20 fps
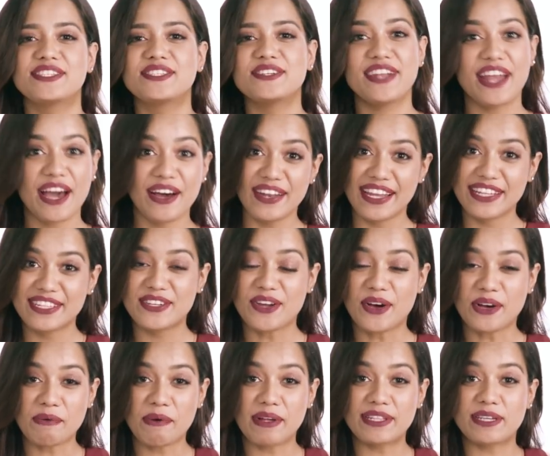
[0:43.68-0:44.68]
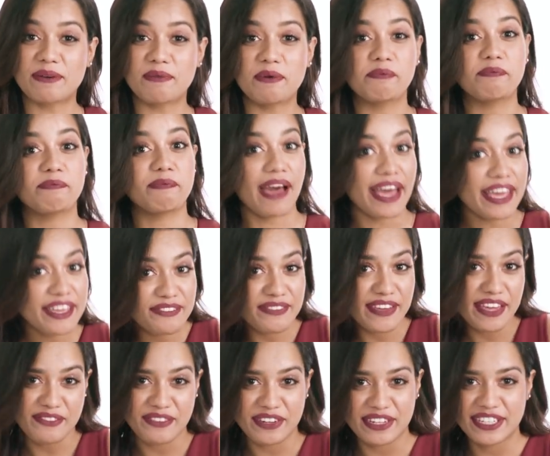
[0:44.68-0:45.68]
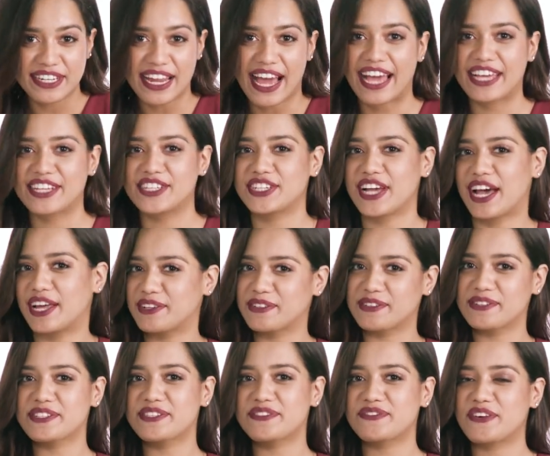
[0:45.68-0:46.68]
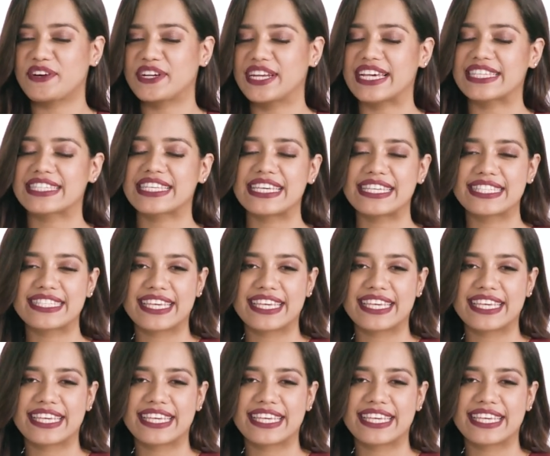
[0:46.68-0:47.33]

So now let's talk about some of my favorite eyeshadows for dusky